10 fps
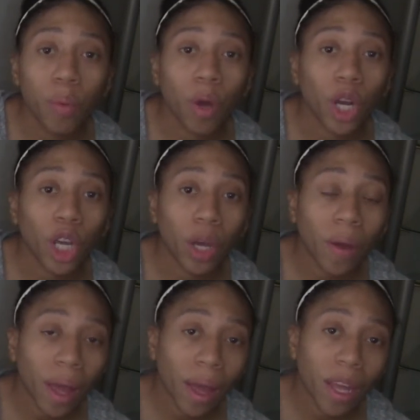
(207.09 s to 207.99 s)
you want to go
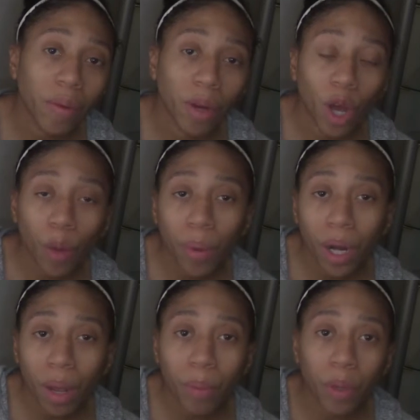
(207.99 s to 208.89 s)
ahead, you want to open
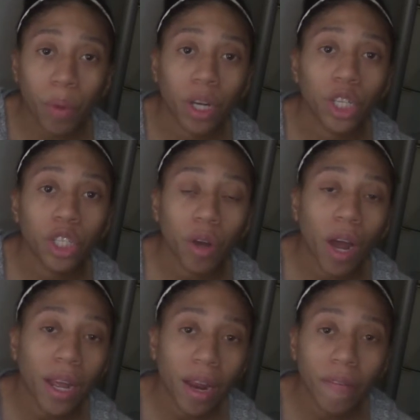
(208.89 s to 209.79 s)
it up, you want to
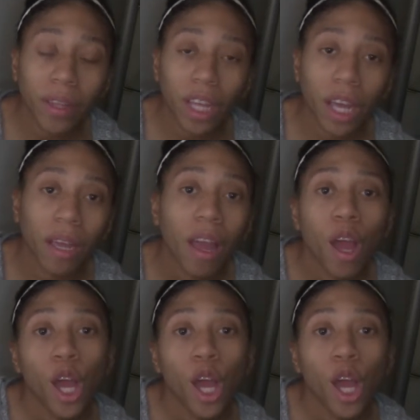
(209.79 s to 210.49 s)
try everything.